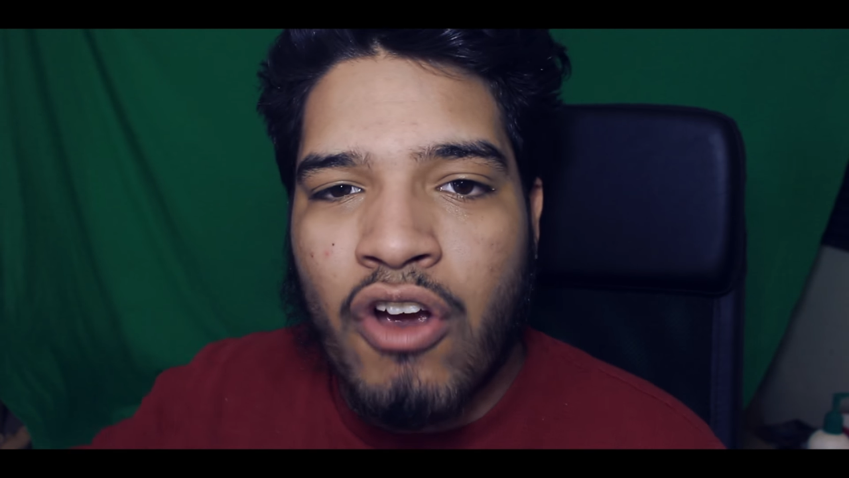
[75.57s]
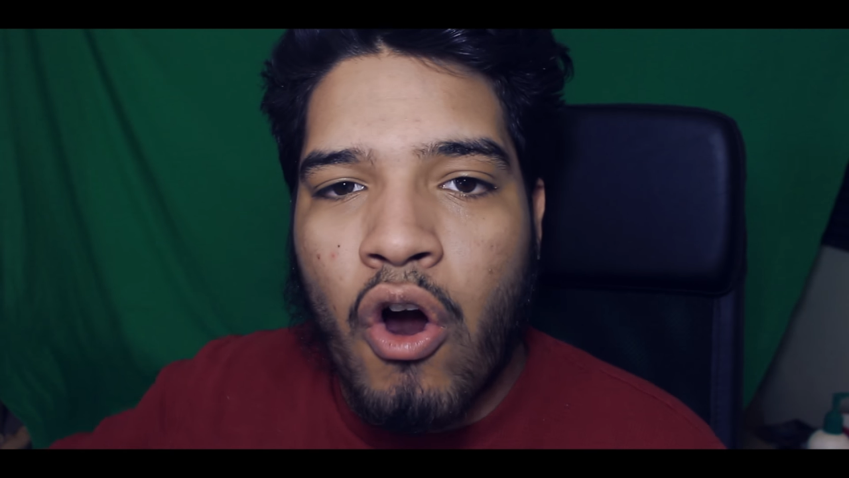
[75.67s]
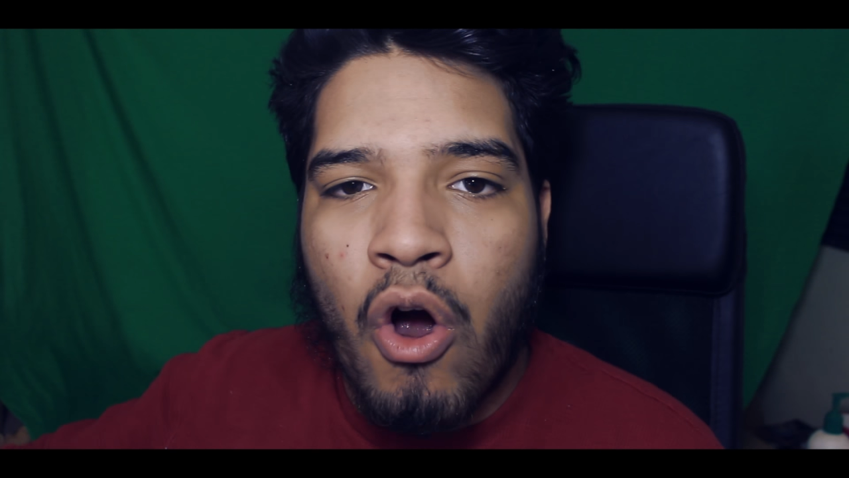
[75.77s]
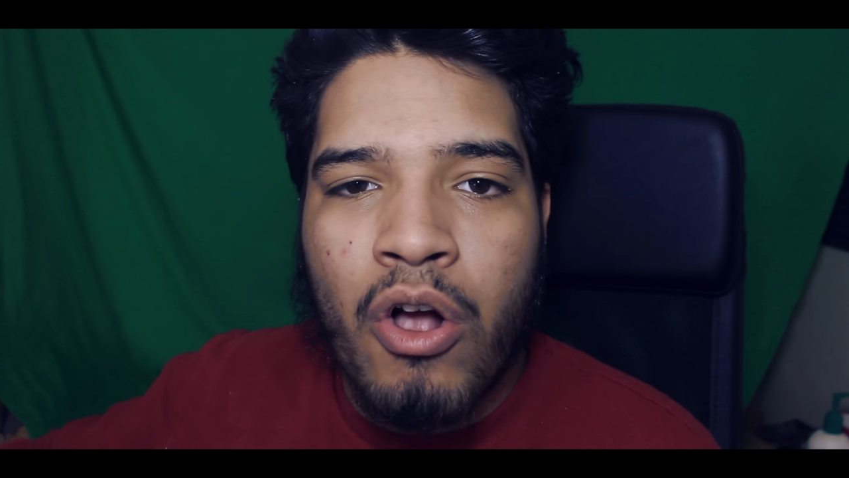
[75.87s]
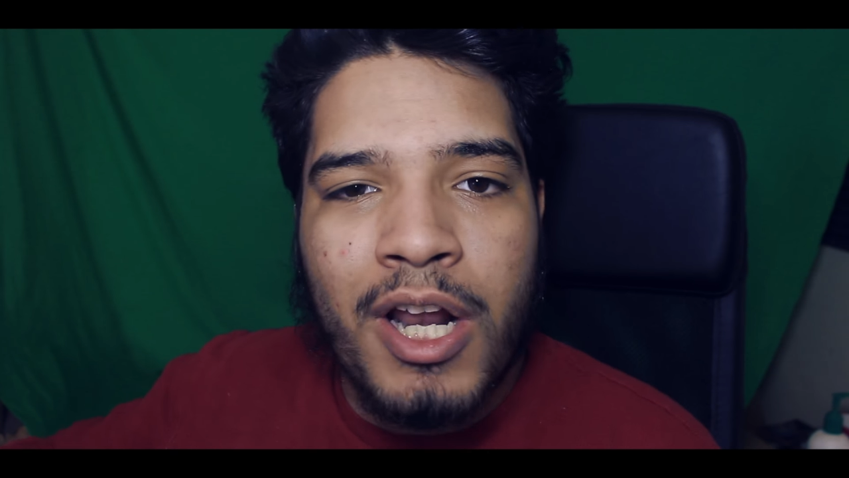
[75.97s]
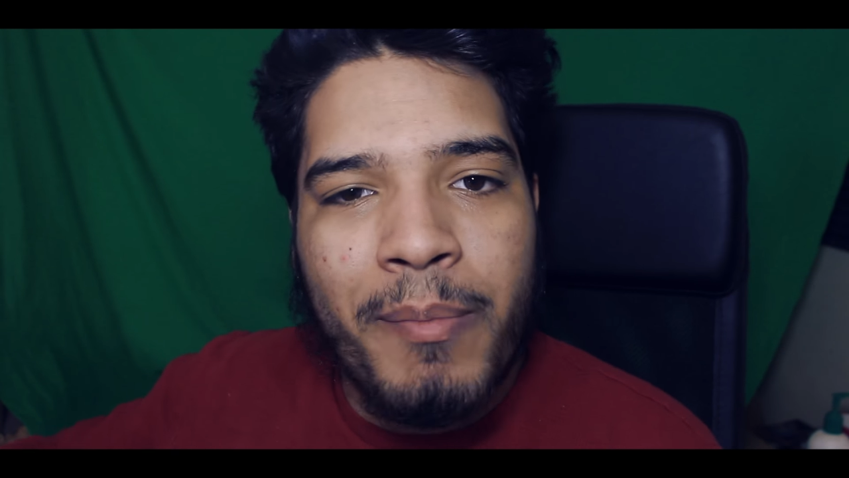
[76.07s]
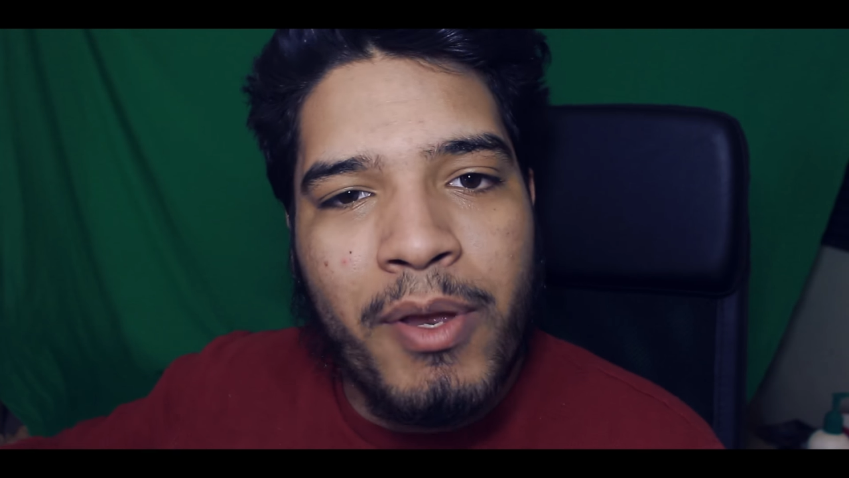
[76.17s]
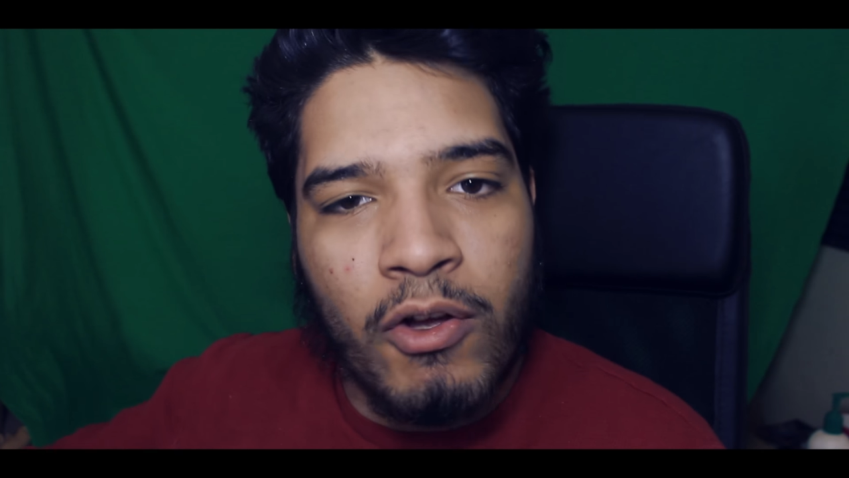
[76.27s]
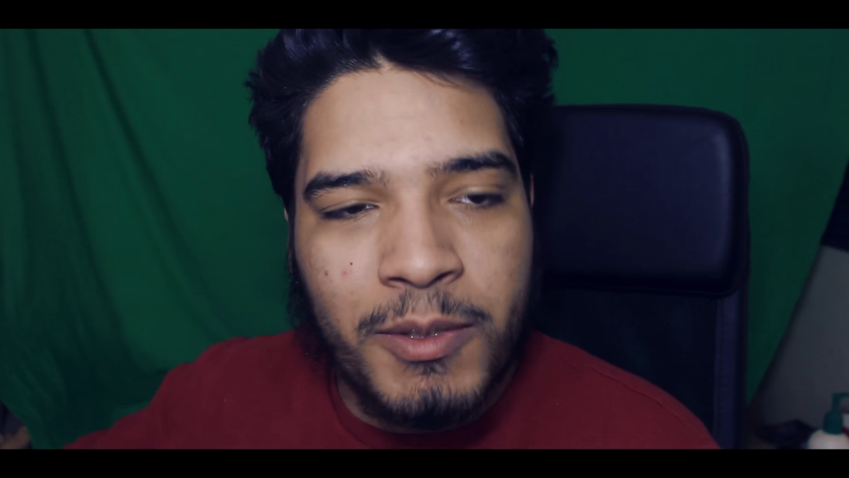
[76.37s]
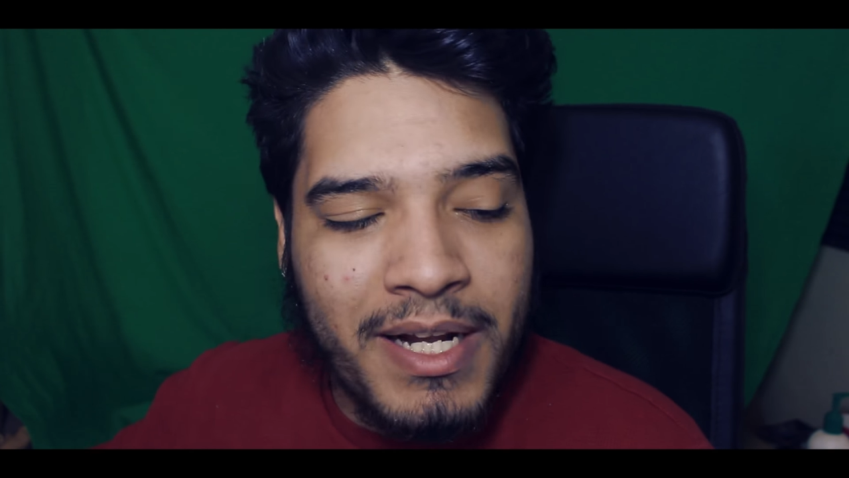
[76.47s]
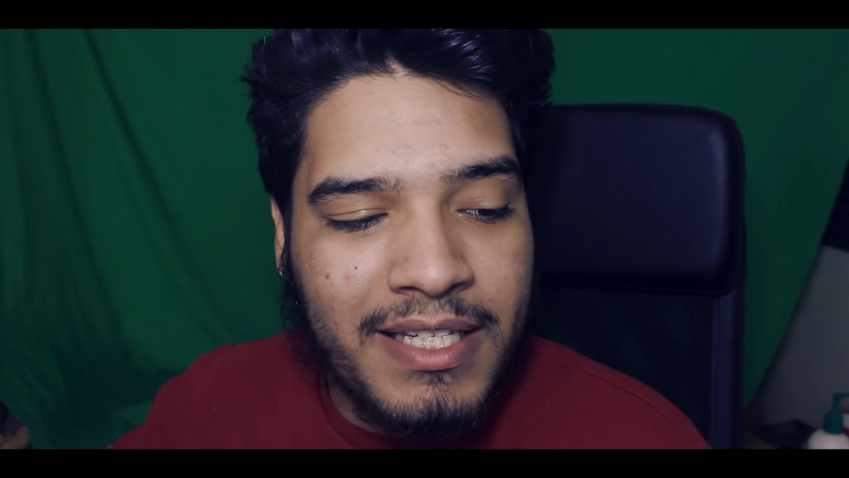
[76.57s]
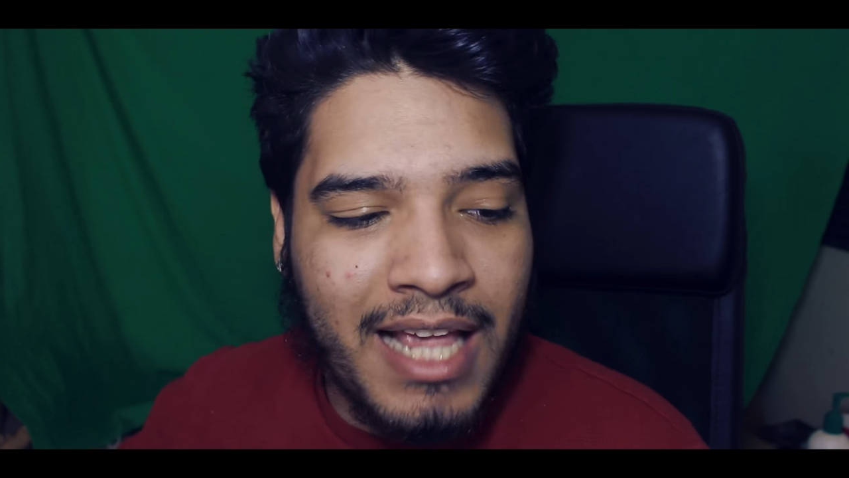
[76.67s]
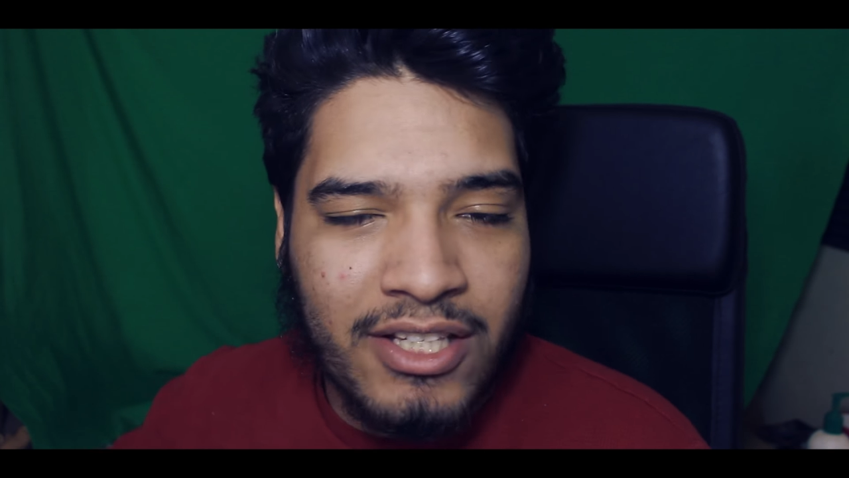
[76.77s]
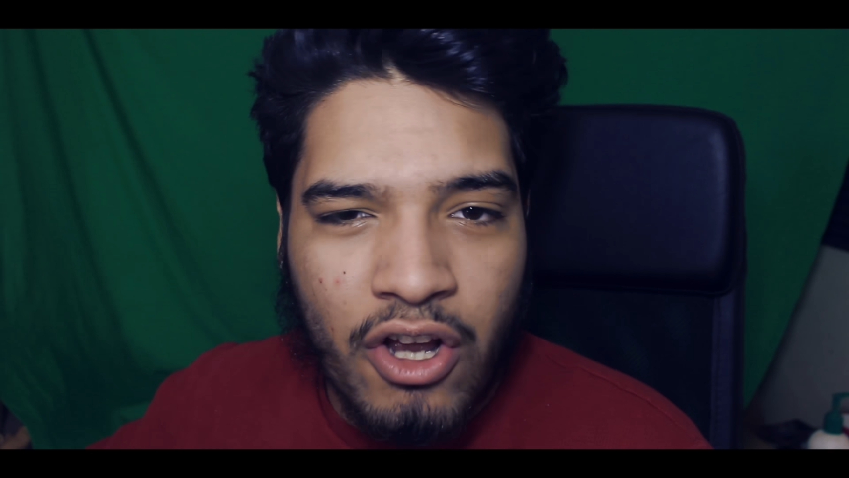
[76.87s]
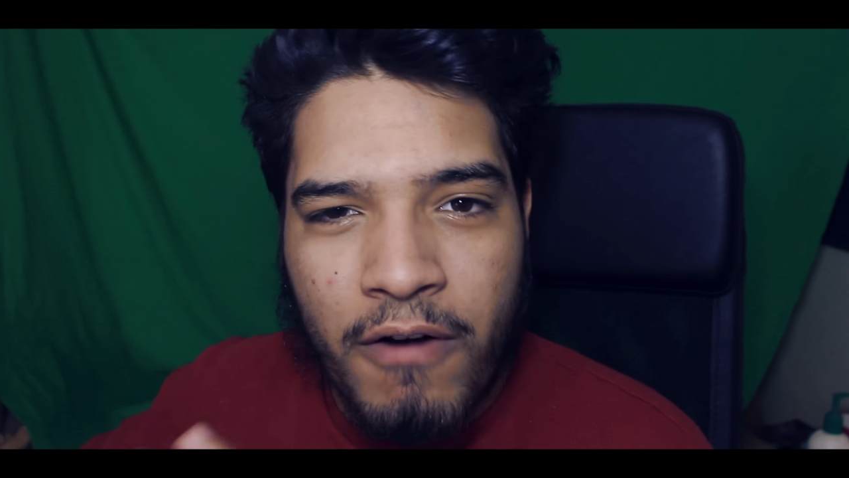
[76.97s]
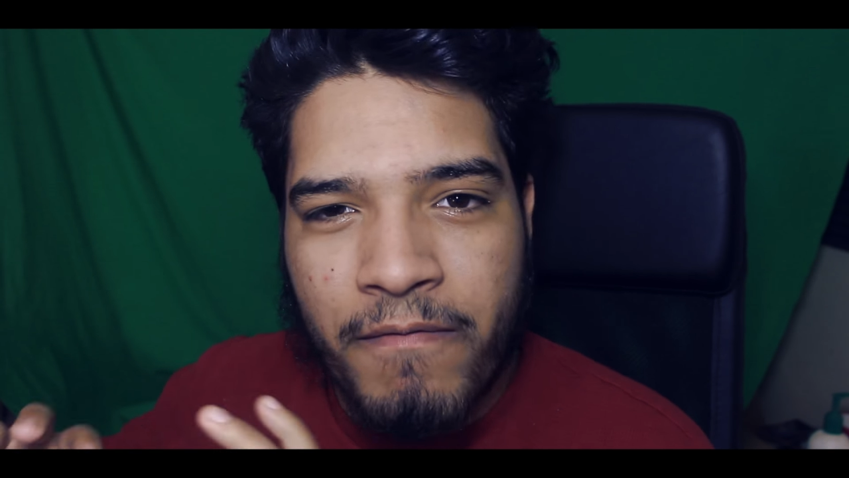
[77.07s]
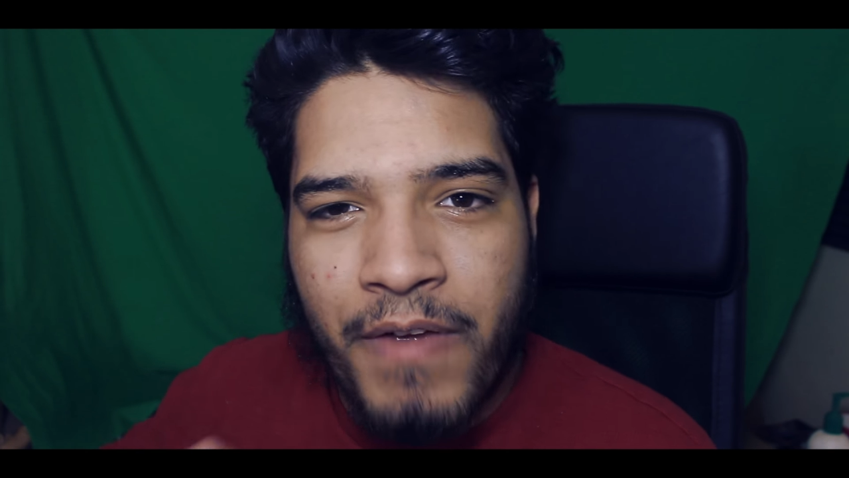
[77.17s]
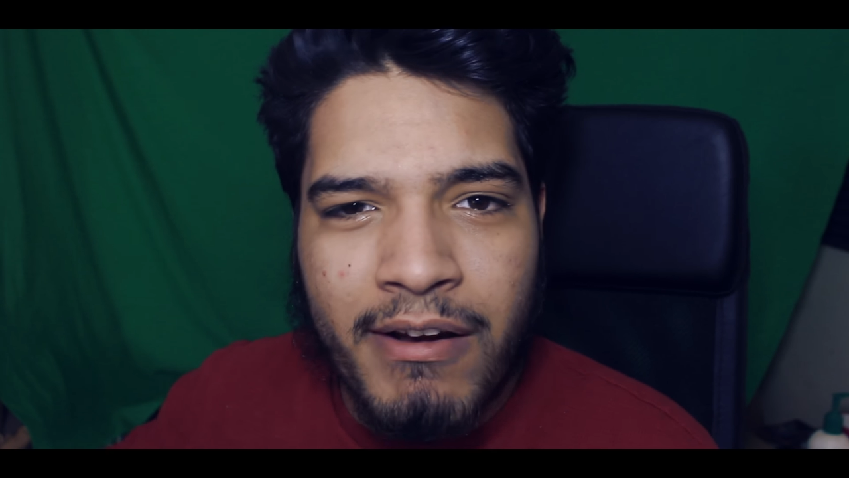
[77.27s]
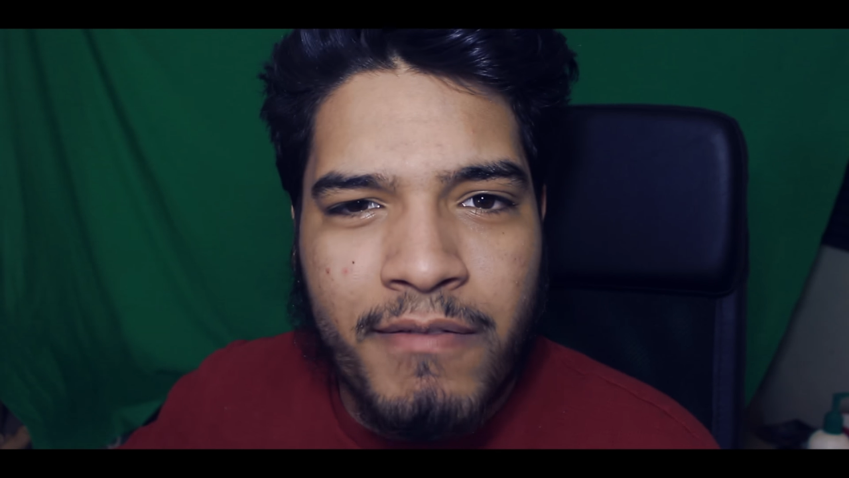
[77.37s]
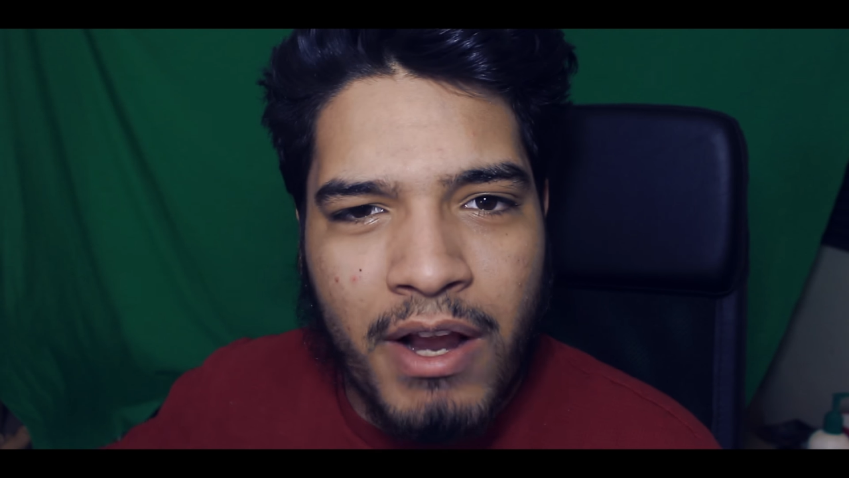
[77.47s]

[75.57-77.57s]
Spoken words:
are all going to be ultimate attacks that are very,